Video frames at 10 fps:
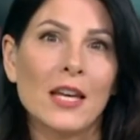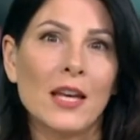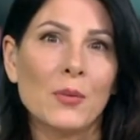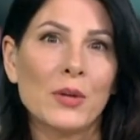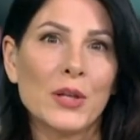
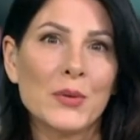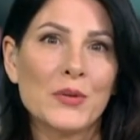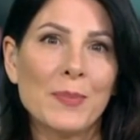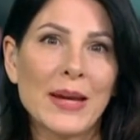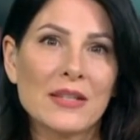Well, there was
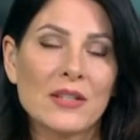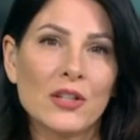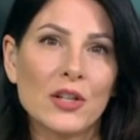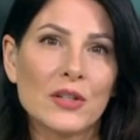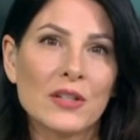better
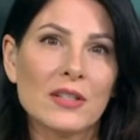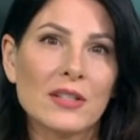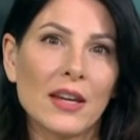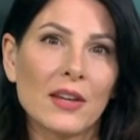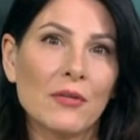news
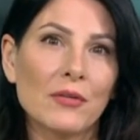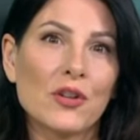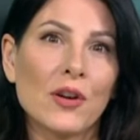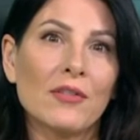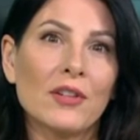today, though, for
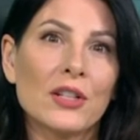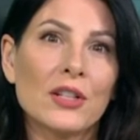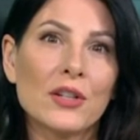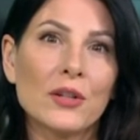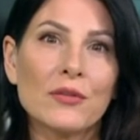
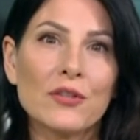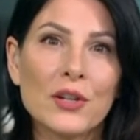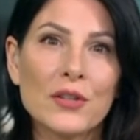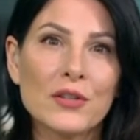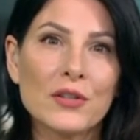travellers who have
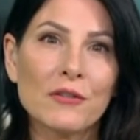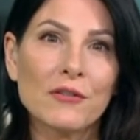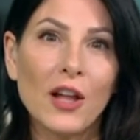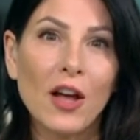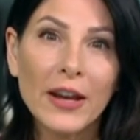chosen to
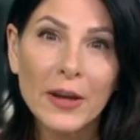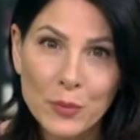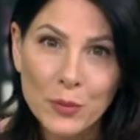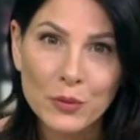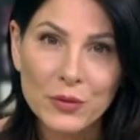fly
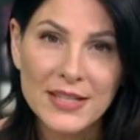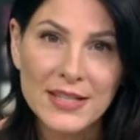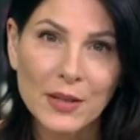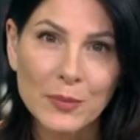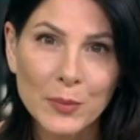abroad this
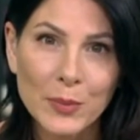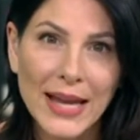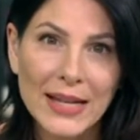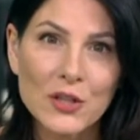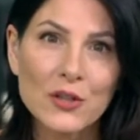summer.
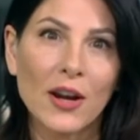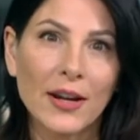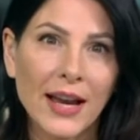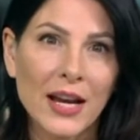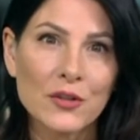Planned
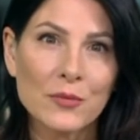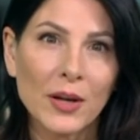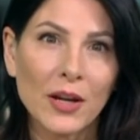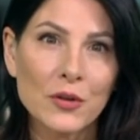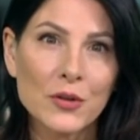strike action
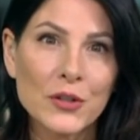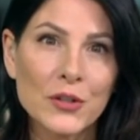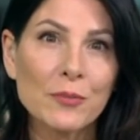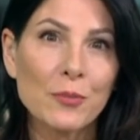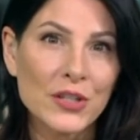by hundreds
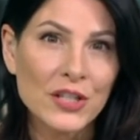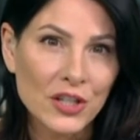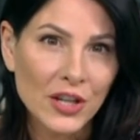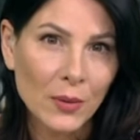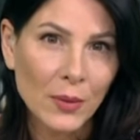of
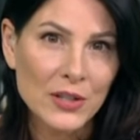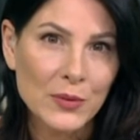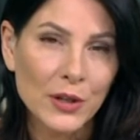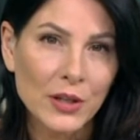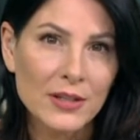British Airways
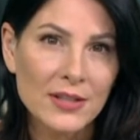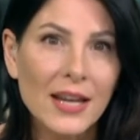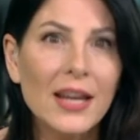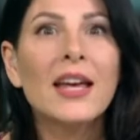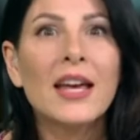workers
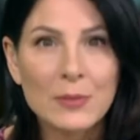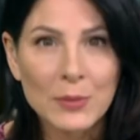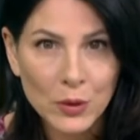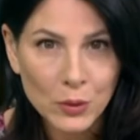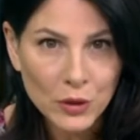have
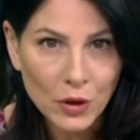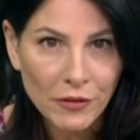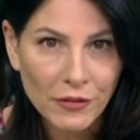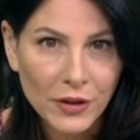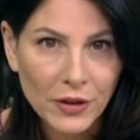been called
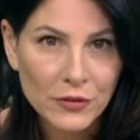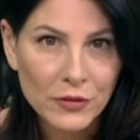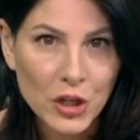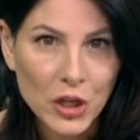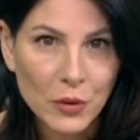off after
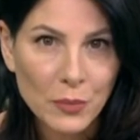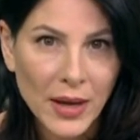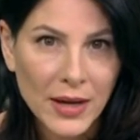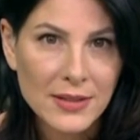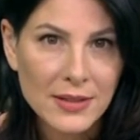a new
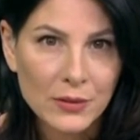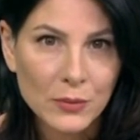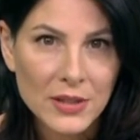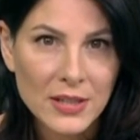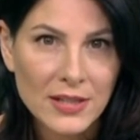pay deal
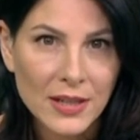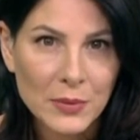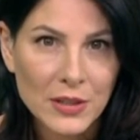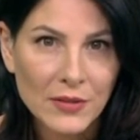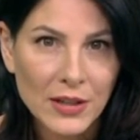was
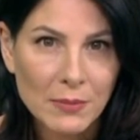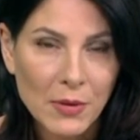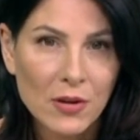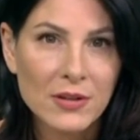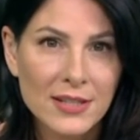accepted. Willem
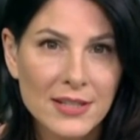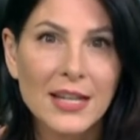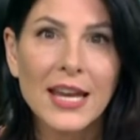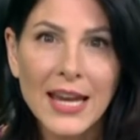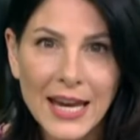Marks is
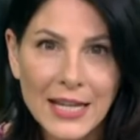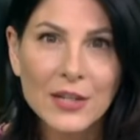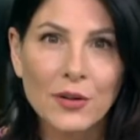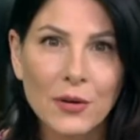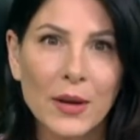at
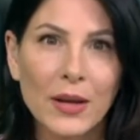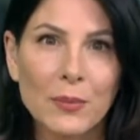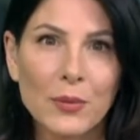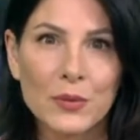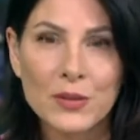Heathrow
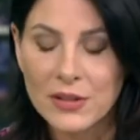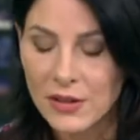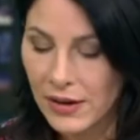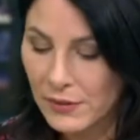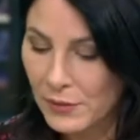Airport tonight. And